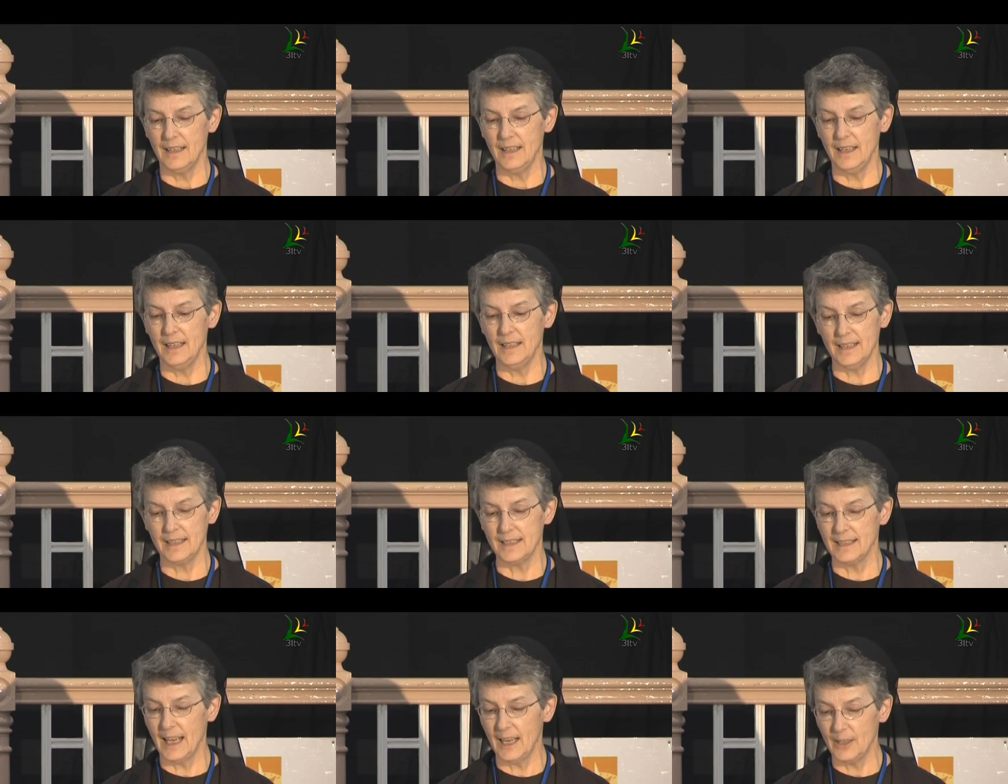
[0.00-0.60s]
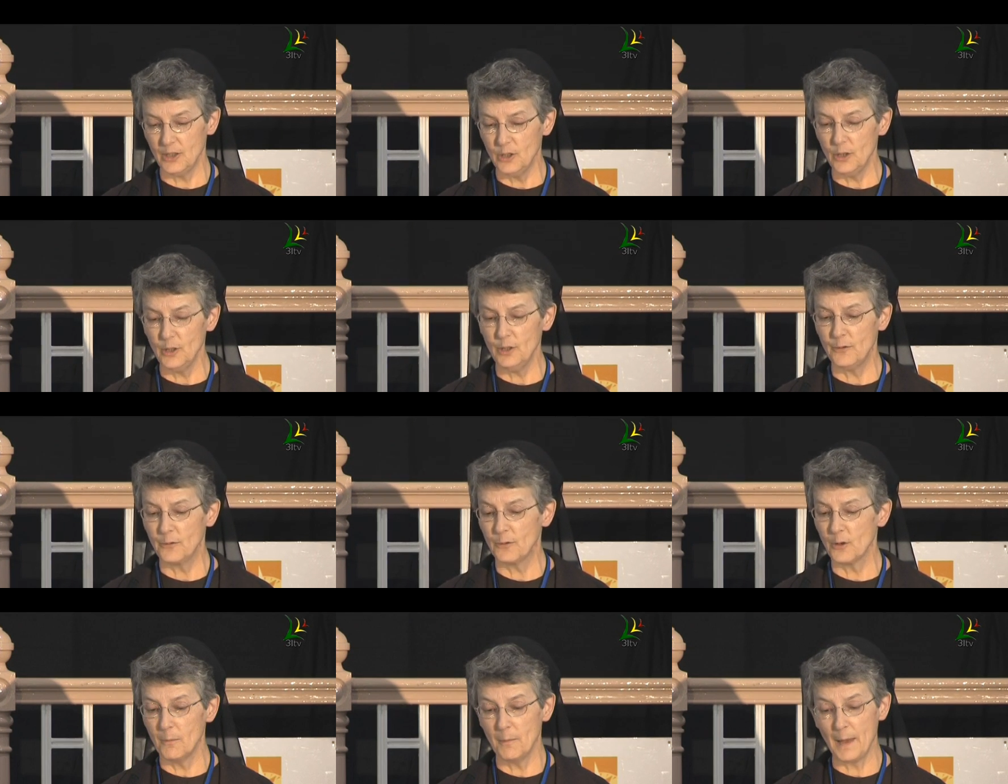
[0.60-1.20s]
"It is not
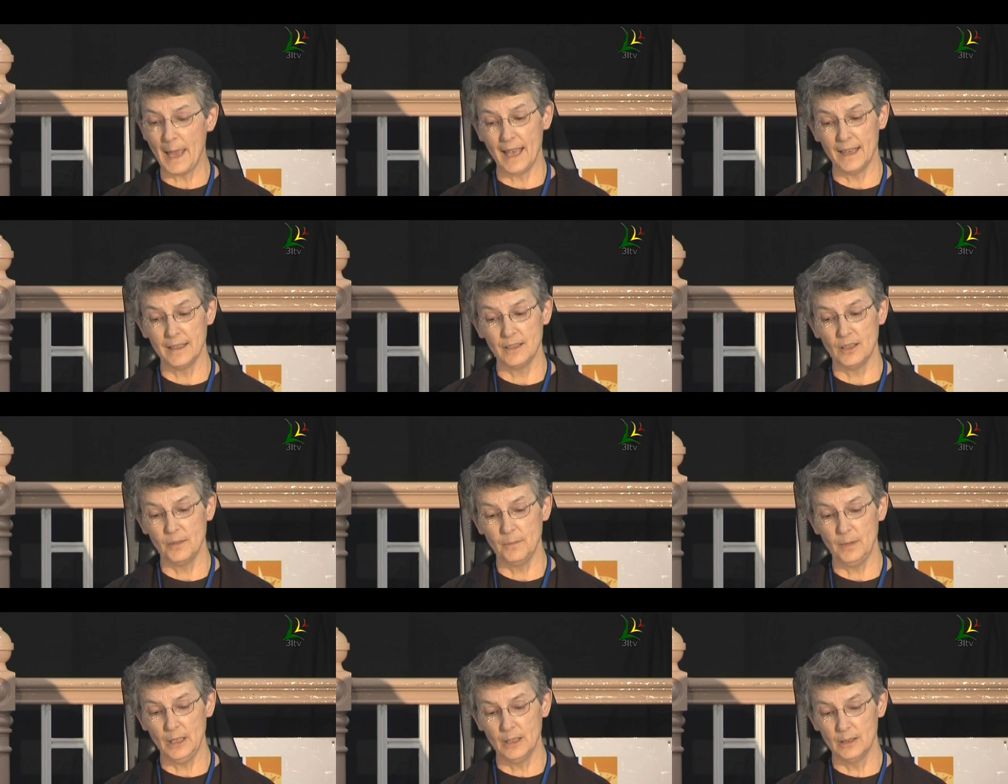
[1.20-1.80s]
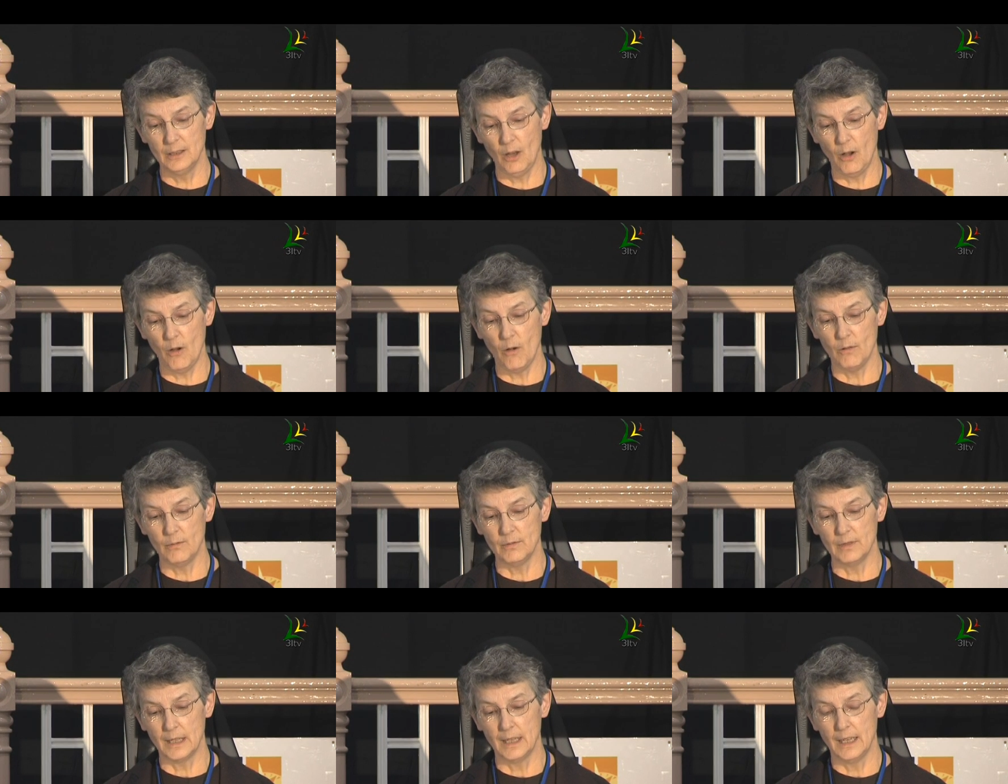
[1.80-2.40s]
good for man to be
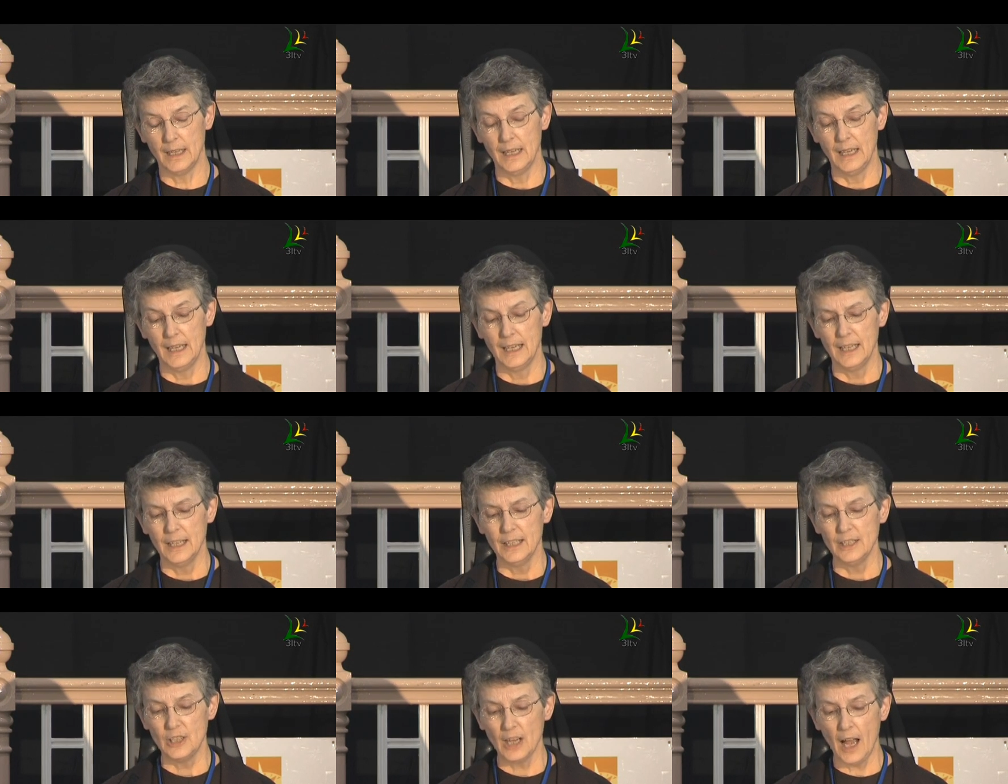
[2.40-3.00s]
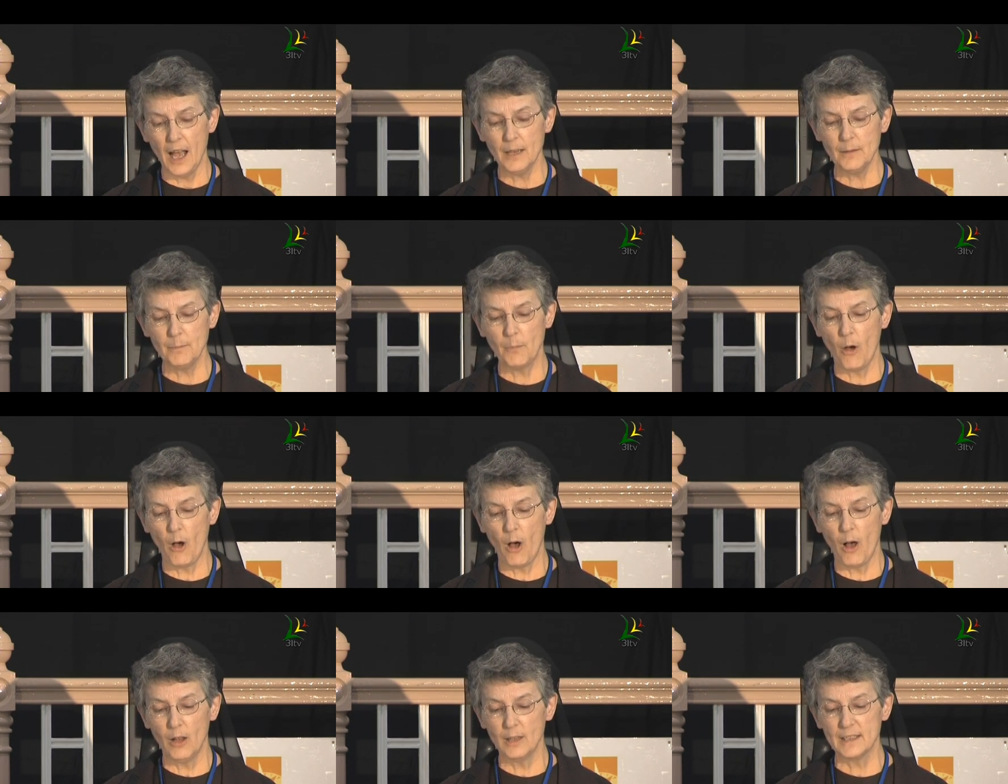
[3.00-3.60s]
alone," John
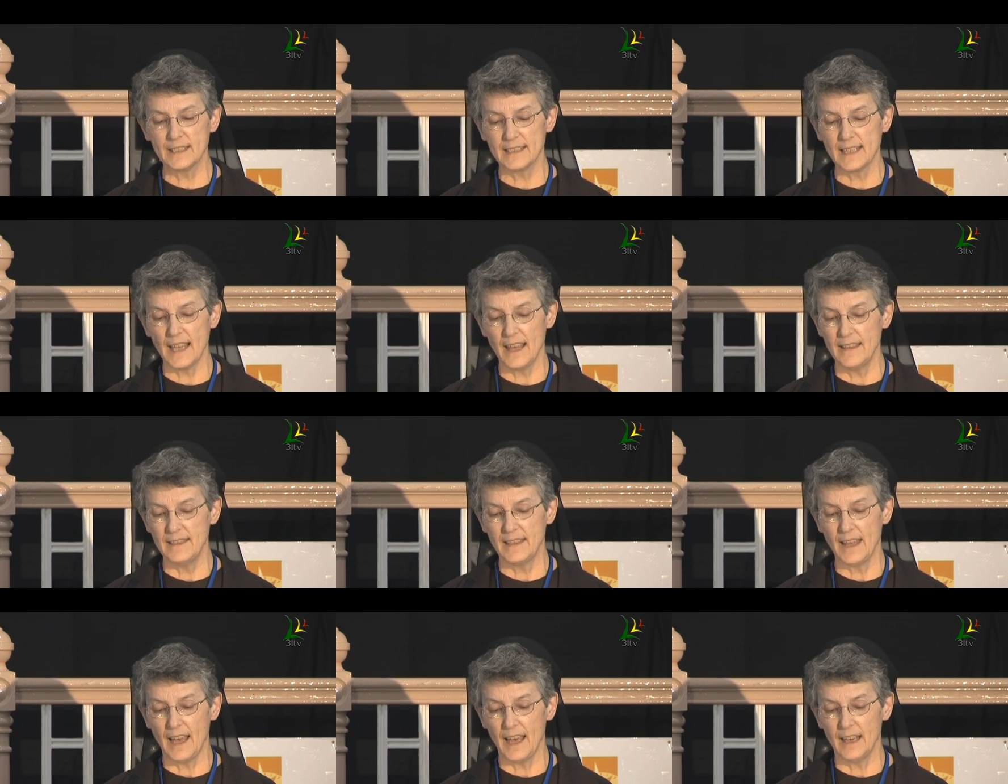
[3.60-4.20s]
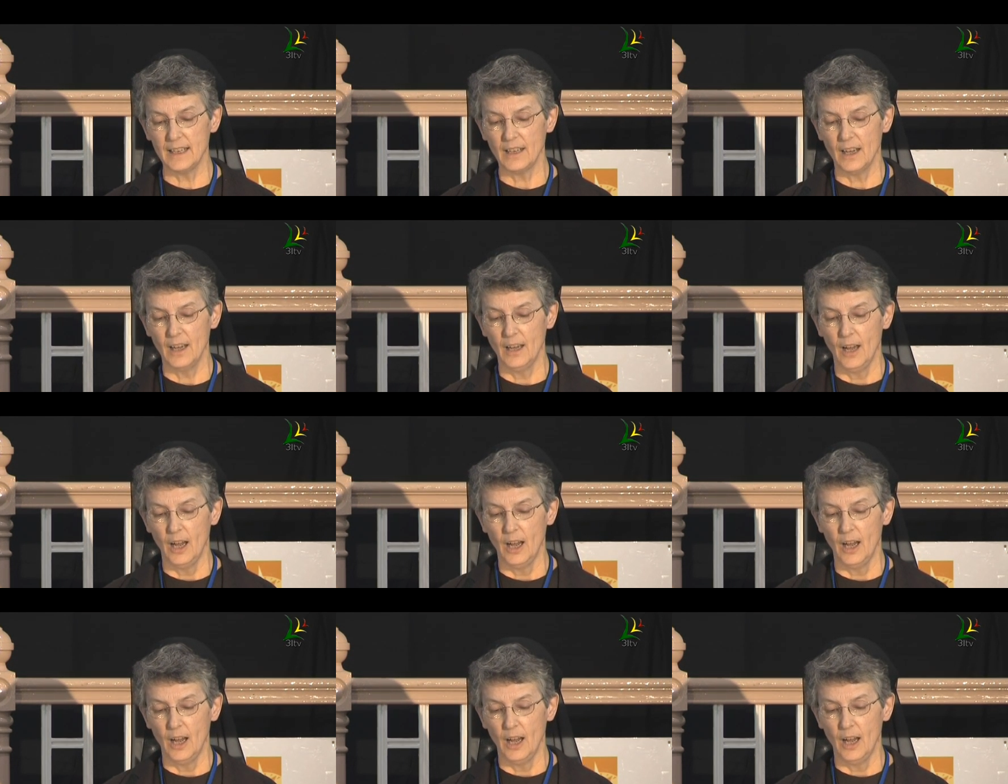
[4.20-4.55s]
Paul said that